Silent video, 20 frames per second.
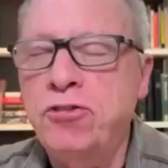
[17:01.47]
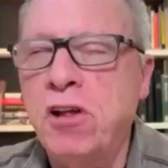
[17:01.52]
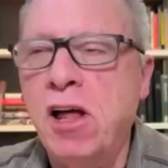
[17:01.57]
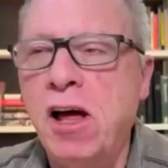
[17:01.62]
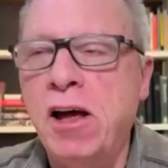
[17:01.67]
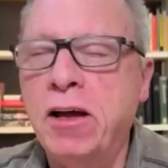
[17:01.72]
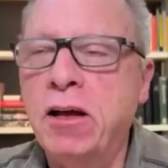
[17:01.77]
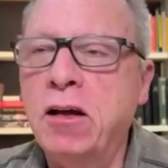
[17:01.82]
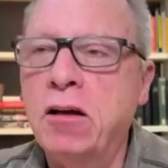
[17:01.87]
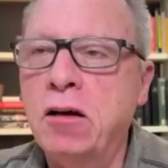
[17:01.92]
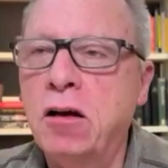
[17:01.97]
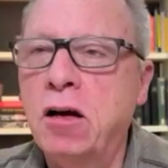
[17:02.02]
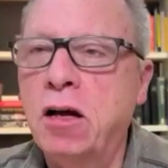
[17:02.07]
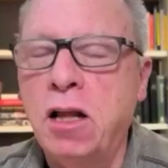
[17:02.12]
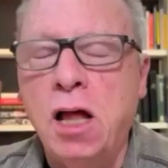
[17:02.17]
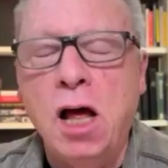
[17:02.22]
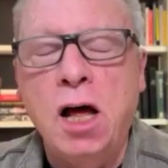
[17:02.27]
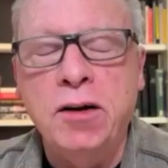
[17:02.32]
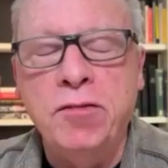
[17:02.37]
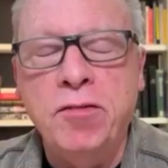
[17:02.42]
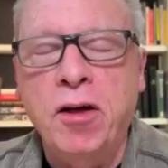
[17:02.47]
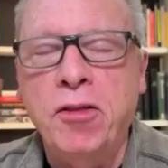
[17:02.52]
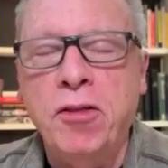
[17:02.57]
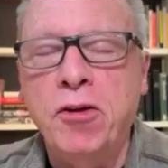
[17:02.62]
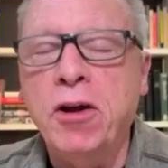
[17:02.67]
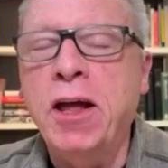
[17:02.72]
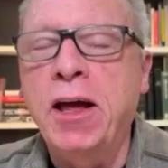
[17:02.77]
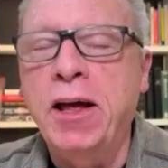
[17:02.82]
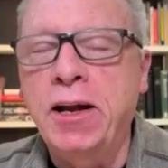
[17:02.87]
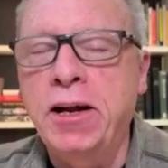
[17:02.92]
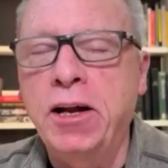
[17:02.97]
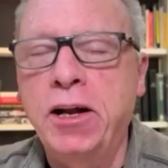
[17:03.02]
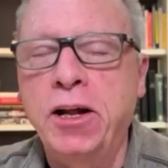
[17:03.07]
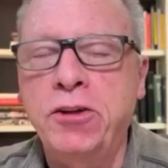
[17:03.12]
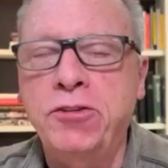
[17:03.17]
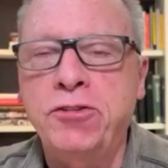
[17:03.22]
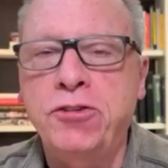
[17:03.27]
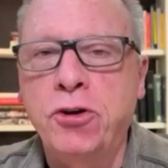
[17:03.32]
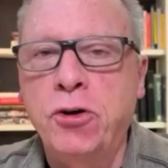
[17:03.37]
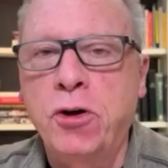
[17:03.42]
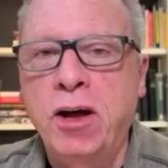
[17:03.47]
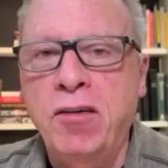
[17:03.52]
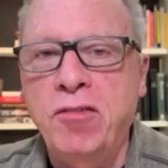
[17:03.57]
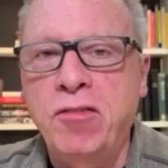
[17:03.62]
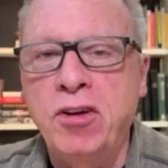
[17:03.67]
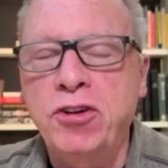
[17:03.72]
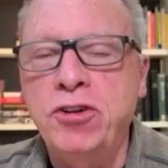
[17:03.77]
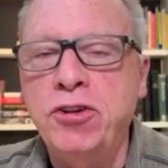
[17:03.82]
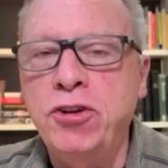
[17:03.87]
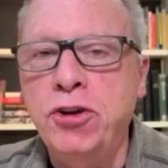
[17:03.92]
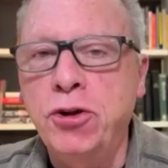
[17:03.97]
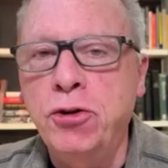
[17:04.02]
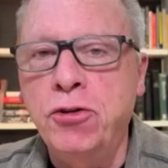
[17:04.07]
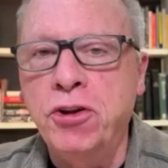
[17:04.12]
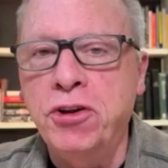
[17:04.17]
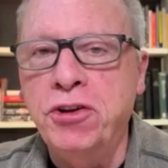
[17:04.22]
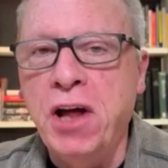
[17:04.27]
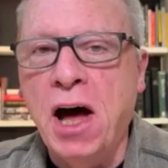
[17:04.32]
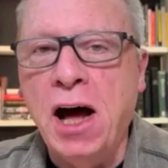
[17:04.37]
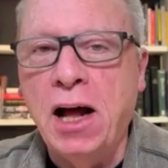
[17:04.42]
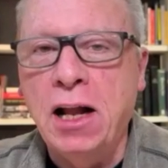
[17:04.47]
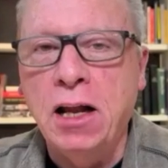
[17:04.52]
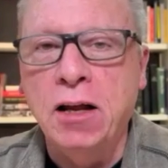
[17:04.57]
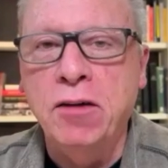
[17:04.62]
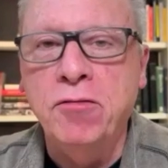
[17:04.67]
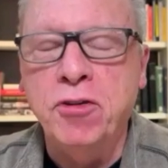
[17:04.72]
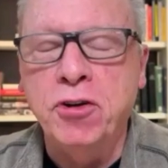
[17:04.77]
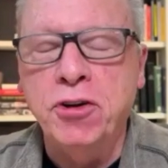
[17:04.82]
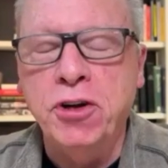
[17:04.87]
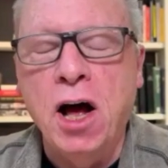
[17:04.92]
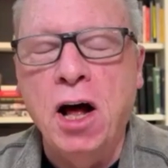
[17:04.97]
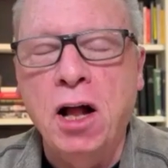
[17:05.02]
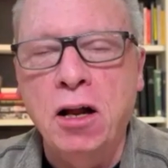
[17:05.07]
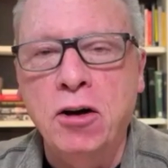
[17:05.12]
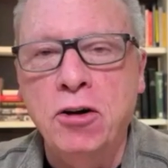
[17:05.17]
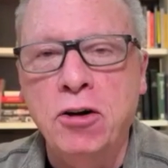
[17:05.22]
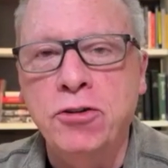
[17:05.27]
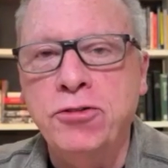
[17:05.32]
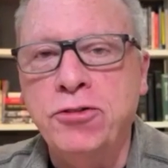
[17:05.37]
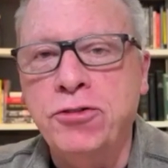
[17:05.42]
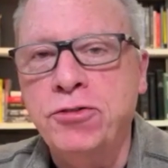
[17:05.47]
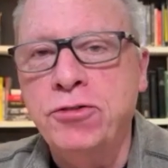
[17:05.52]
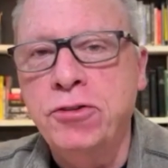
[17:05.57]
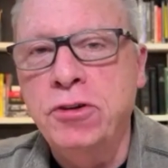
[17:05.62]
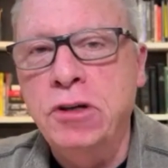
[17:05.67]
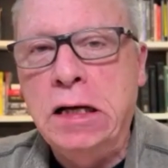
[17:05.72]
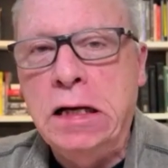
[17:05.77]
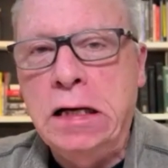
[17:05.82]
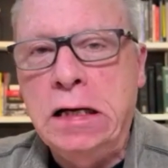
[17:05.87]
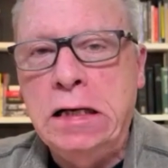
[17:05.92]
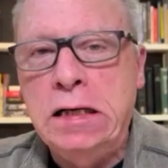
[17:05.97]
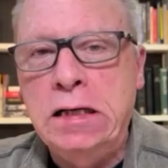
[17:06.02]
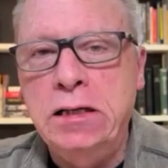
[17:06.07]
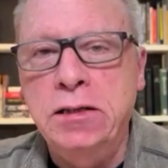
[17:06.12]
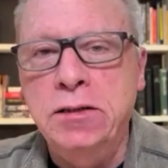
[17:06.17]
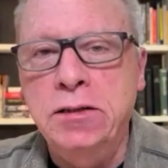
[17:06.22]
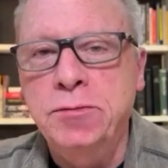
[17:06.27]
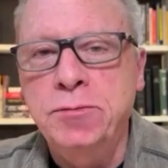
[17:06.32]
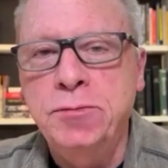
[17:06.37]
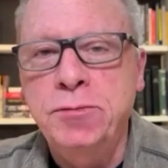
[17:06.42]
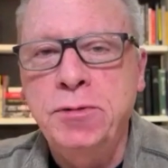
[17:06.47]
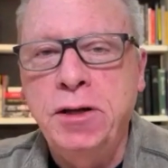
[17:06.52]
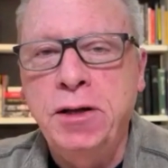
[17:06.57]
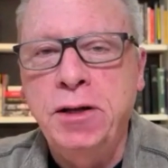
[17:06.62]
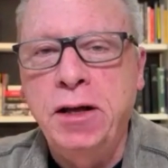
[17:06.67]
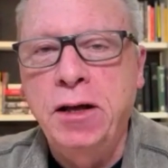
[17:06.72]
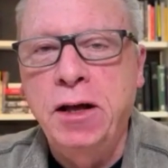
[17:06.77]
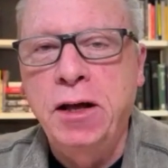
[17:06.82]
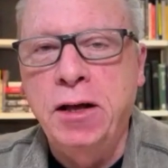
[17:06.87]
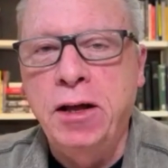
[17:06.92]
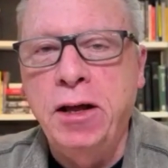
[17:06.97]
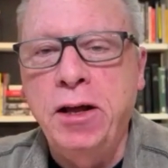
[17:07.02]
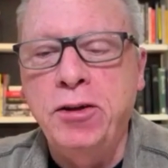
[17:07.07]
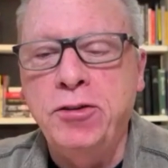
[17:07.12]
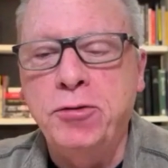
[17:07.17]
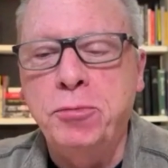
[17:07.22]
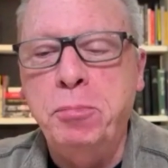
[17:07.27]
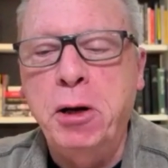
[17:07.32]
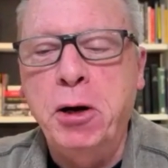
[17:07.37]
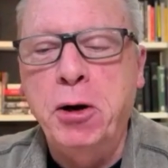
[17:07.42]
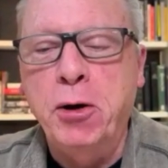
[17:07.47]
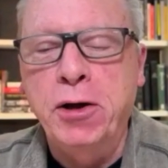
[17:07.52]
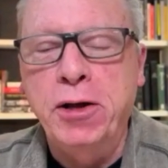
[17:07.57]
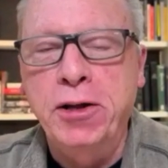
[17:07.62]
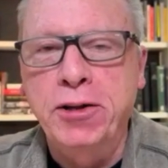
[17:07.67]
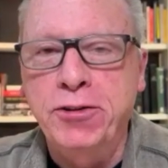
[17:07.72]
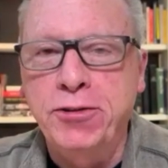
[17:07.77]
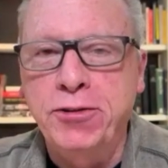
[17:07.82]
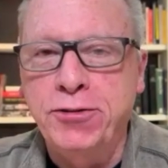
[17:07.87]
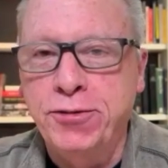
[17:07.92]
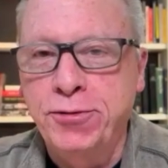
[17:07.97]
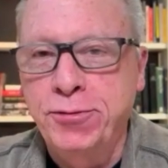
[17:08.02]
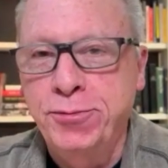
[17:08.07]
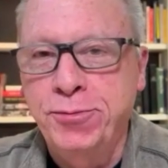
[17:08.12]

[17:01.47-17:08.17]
like a lot of other candidates, you're having to do the dialing for dollars experience.